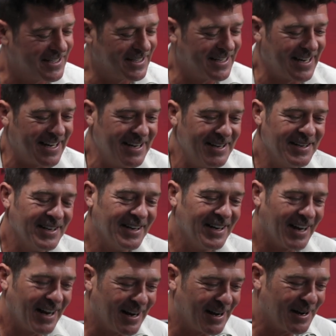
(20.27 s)
today.
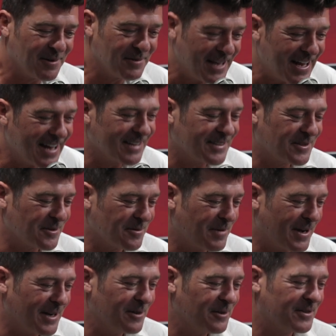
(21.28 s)
Uh, yeah, so
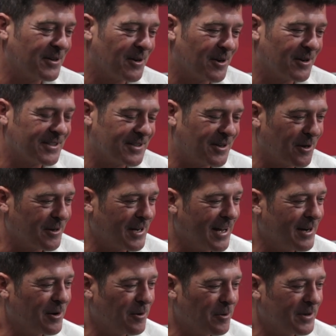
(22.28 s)
my new song is called I
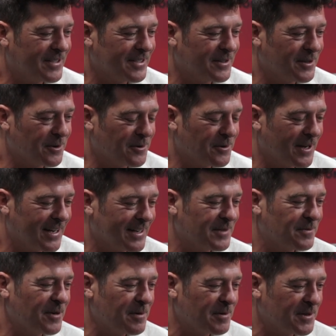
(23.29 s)
Know What to Do, and it's
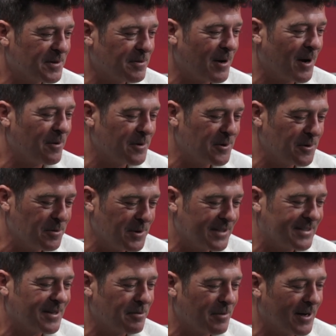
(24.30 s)
pretty much about when you meet
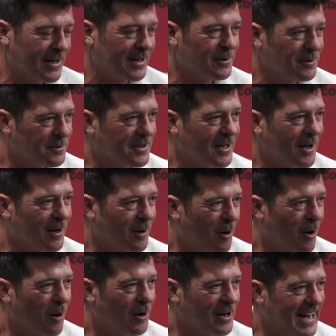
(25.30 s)
somebody who's got
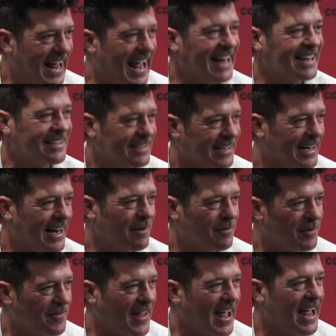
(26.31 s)
all of that and
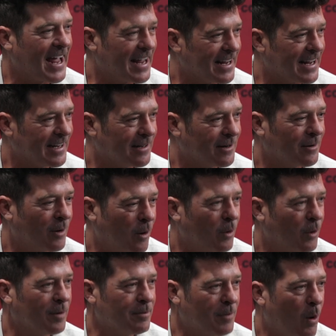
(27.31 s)
everything and mm. all
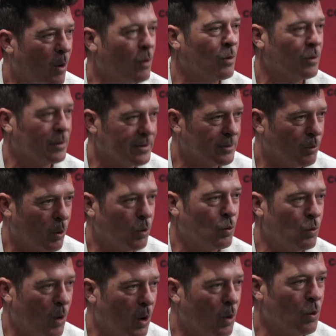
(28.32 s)
the mo and
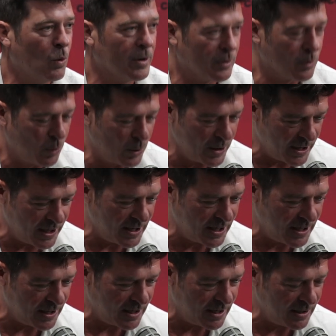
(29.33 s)
mm. woo woo and the
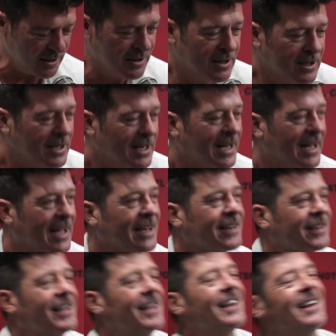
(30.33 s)
wee. Oh.
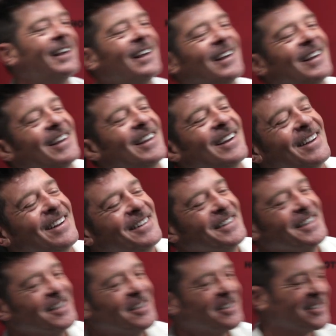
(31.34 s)
And
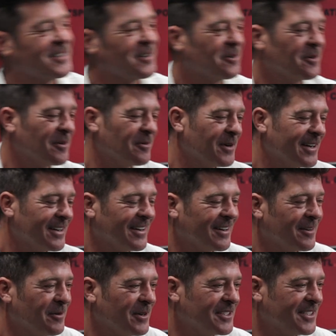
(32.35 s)
so
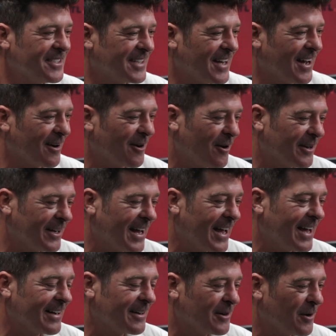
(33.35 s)
when when she's got all of
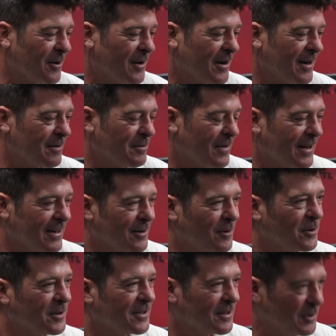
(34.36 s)
that, you know, I'm, I know
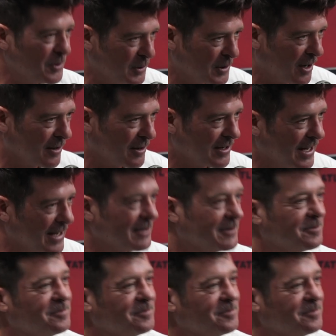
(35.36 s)
what to do with all of that.